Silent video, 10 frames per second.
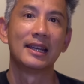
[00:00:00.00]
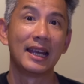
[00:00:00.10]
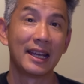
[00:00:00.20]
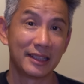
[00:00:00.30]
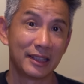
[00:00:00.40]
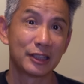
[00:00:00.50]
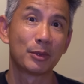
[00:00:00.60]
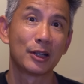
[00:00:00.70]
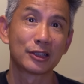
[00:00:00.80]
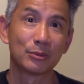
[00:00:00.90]
And it is
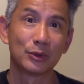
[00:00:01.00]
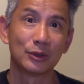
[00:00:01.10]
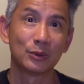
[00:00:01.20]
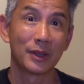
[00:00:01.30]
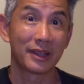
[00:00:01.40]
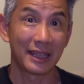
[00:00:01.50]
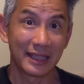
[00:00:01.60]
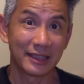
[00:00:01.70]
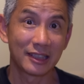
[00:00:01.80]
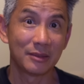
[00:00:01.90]
possible with
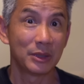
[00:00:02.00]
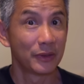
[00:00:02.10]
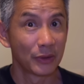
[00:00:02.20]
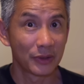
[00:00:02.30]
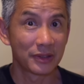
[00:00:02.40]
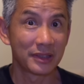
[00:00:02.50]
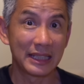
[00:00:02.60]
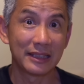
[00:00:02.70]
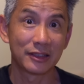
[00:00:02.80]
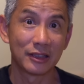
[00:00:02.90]
any SIM, even though this is
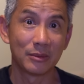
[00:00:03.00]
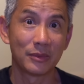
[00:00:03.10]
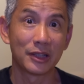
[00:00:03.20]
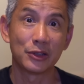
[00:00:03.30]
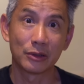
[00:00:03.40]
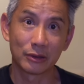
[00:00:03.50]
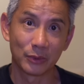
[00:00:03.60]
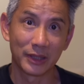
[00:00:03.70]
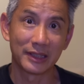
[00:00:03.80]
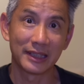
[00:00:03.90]
eSIM, that you could
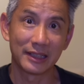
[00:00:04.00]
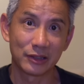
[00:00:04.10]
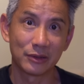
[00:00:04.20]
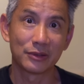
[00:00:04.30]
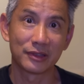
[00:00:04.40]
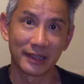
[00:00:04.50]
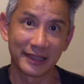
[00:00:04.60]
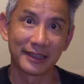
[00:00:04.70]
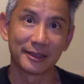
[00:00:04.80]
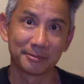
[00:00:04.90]
run into issues
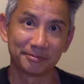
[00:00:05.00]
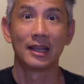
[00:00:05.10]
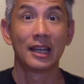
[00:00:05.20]
setting it up.